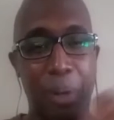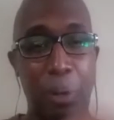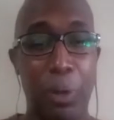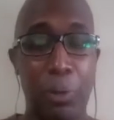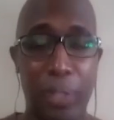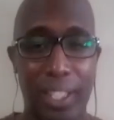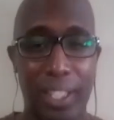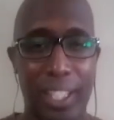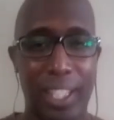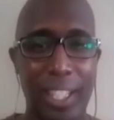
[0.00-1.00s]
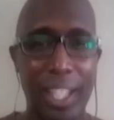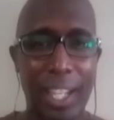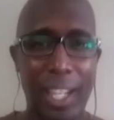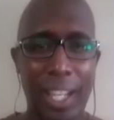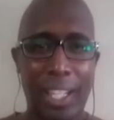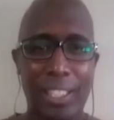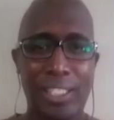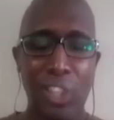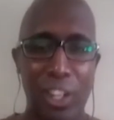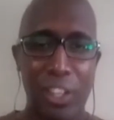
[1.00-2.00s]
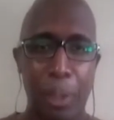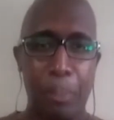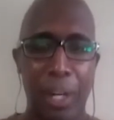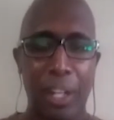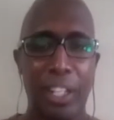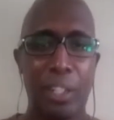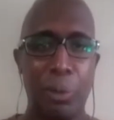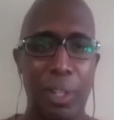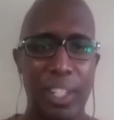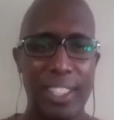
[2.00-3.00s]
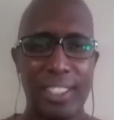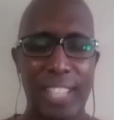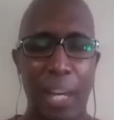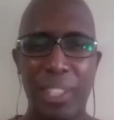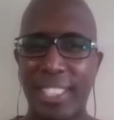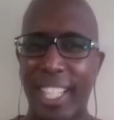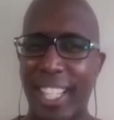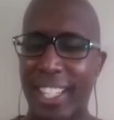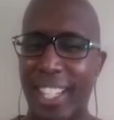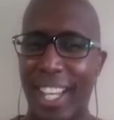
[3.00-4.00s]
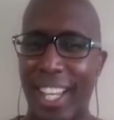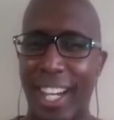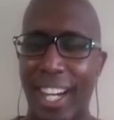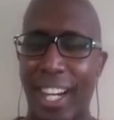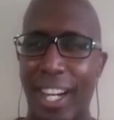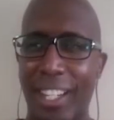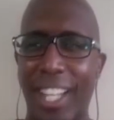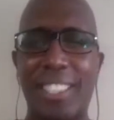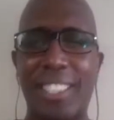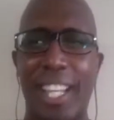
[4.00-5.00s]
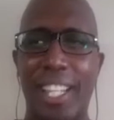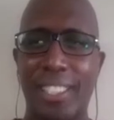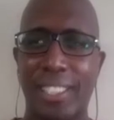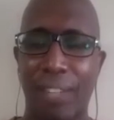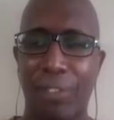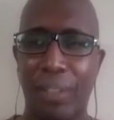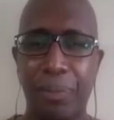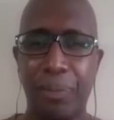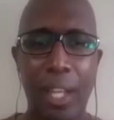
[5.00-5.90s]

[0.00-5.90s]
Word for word: But what really started the bug was, I want to say in 1987,